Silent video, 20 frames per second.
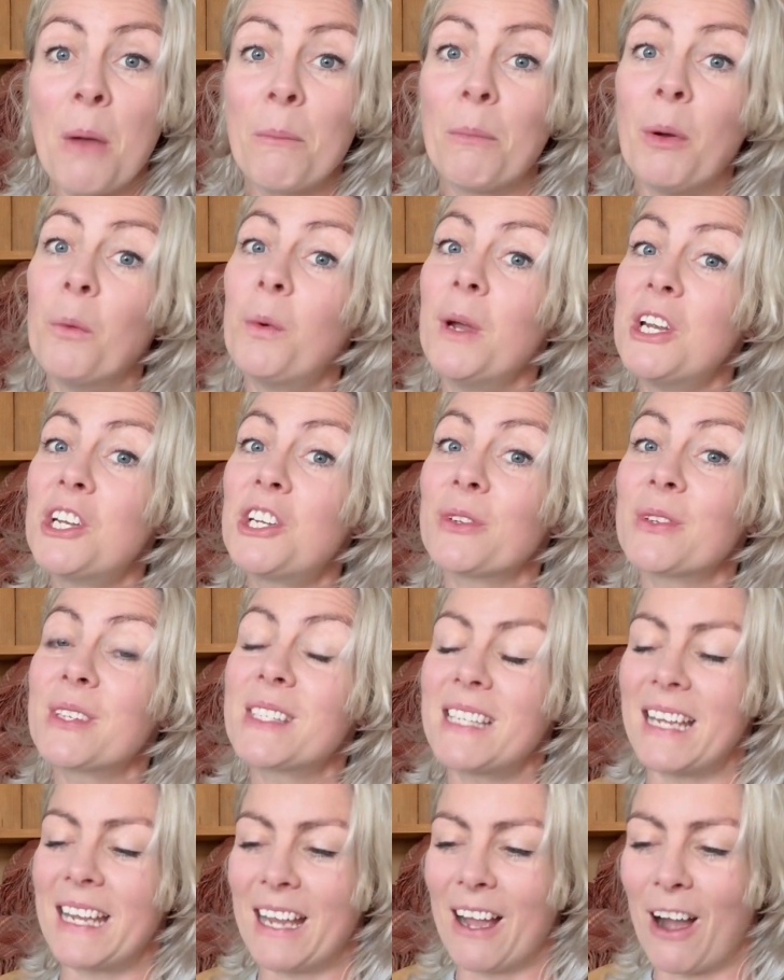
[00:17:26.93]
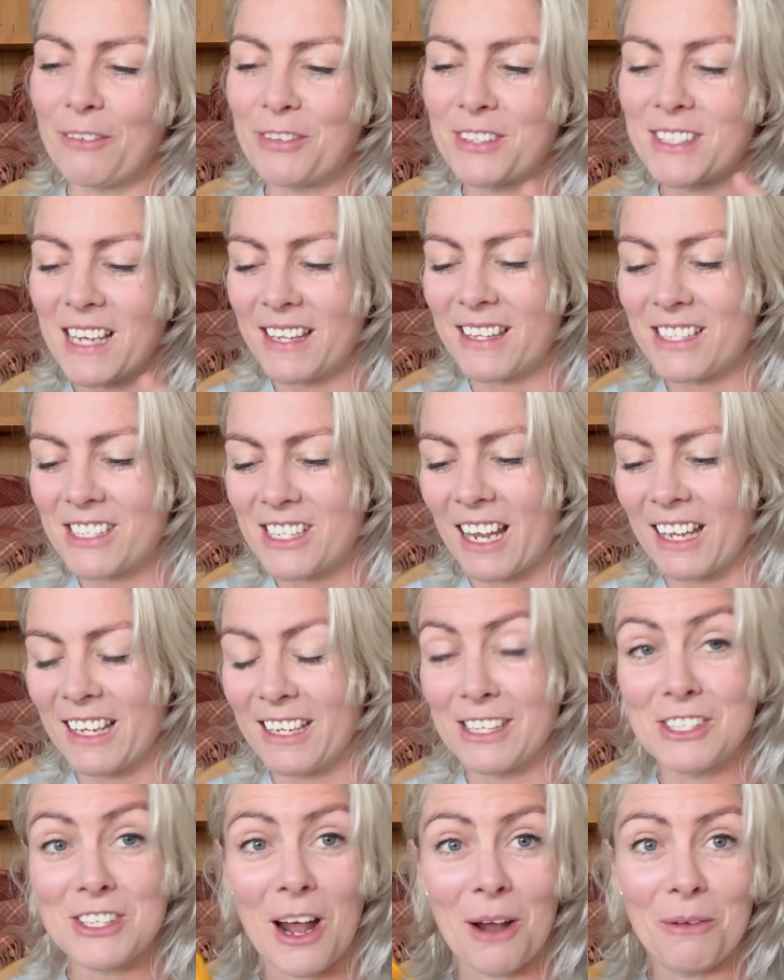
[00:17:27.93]
But we shall see. I've set the
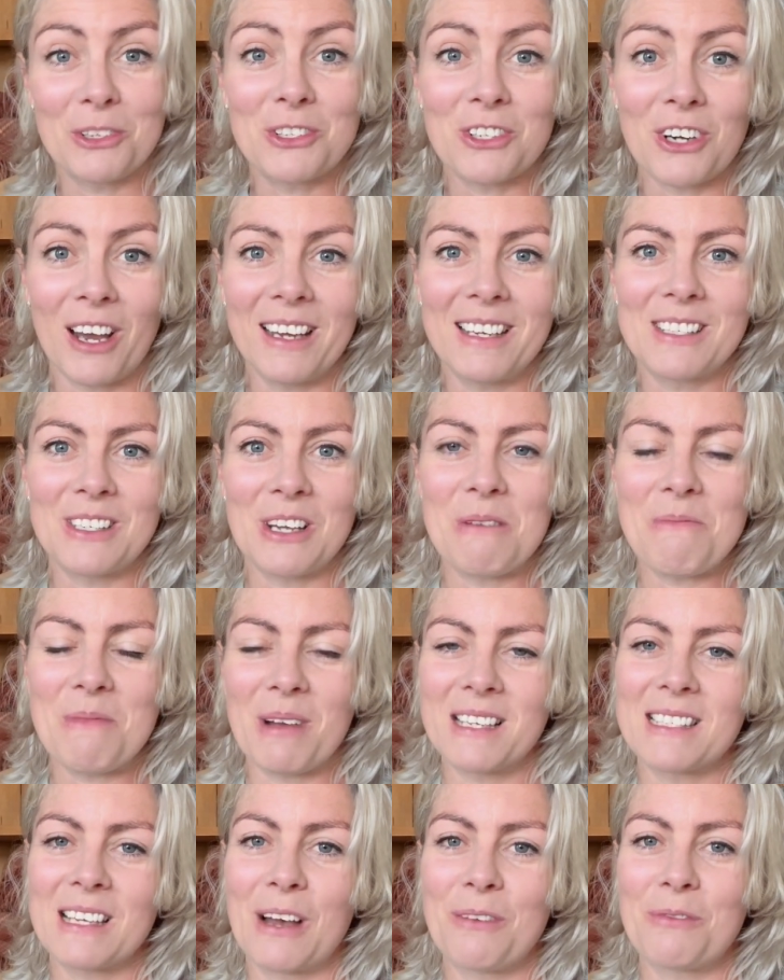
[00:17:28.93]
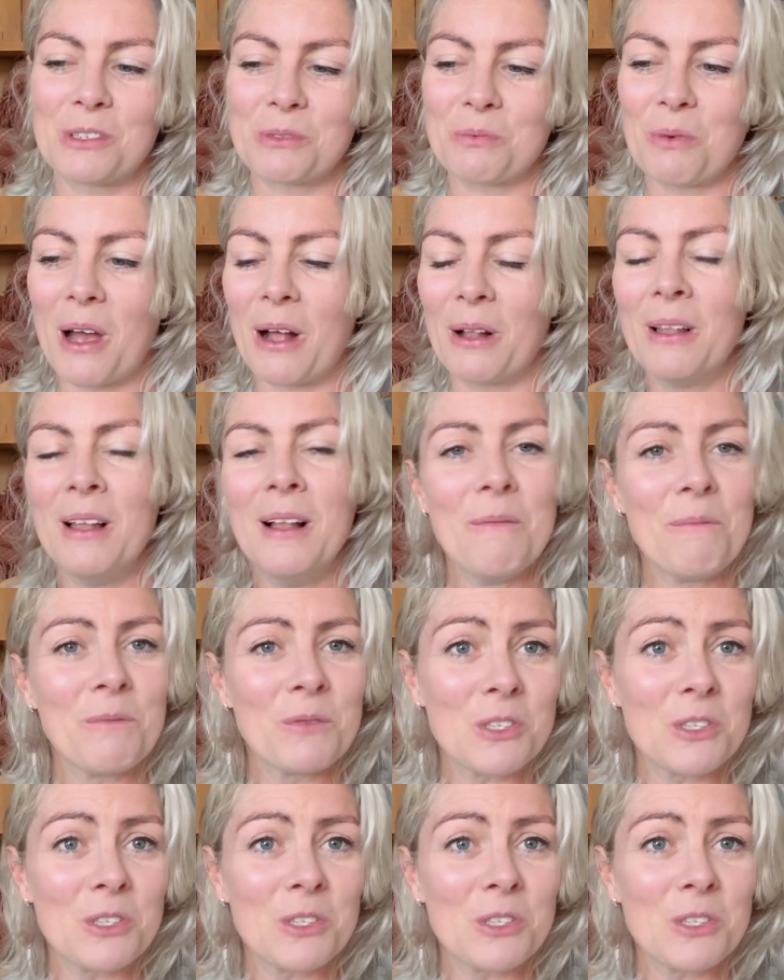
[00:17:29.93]
challenge. I will try and do it myself as well.